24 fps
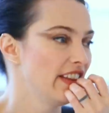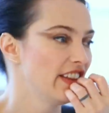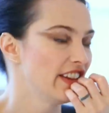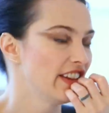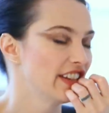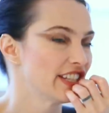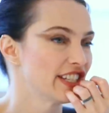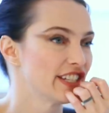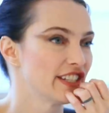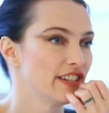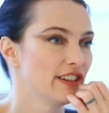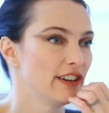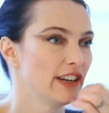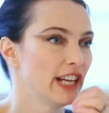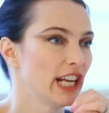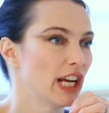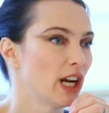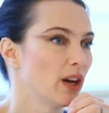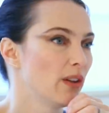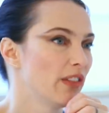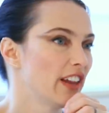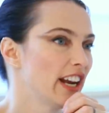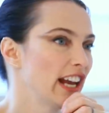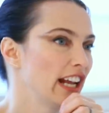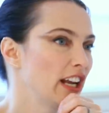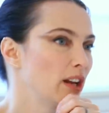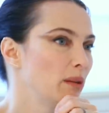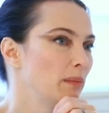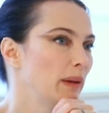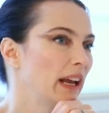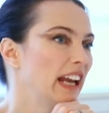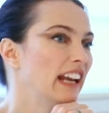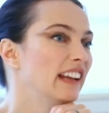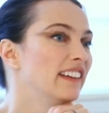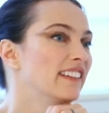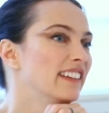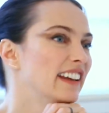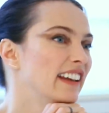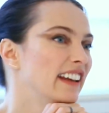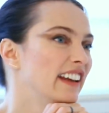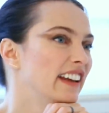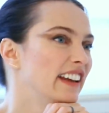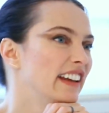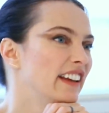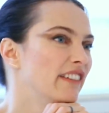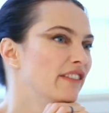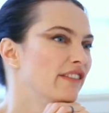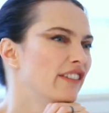this studio that I could paint
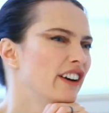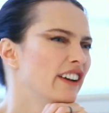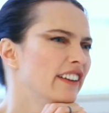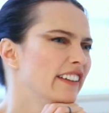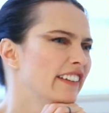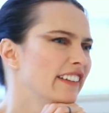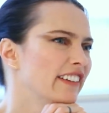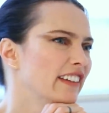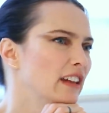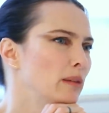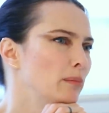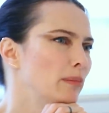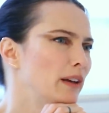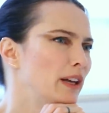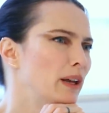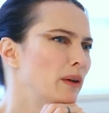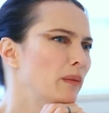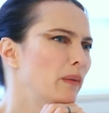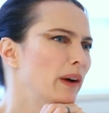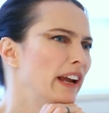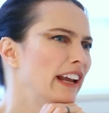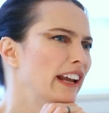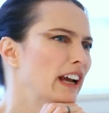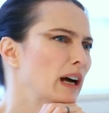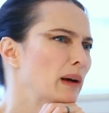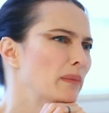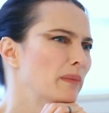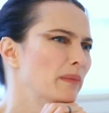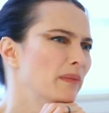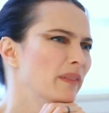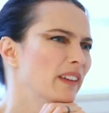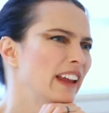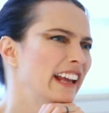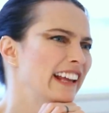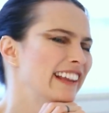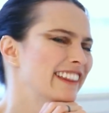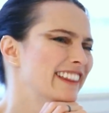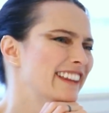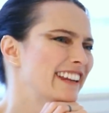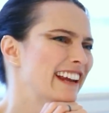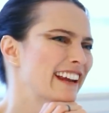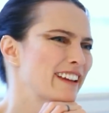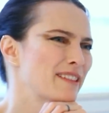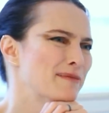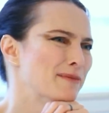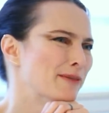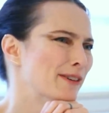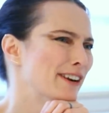in and fall asleep in and wake up like the
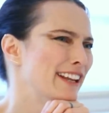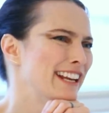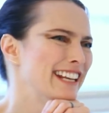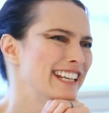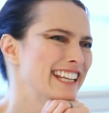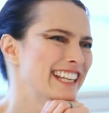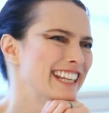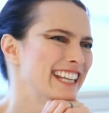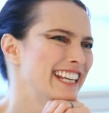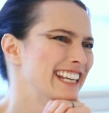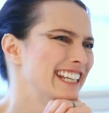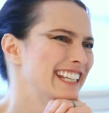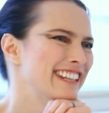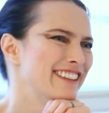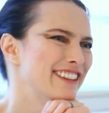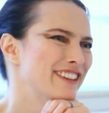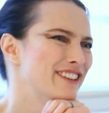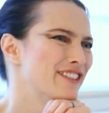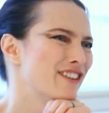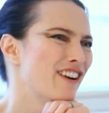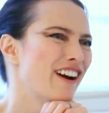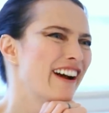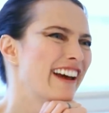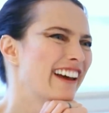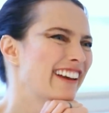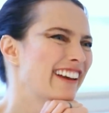next morning to the drawing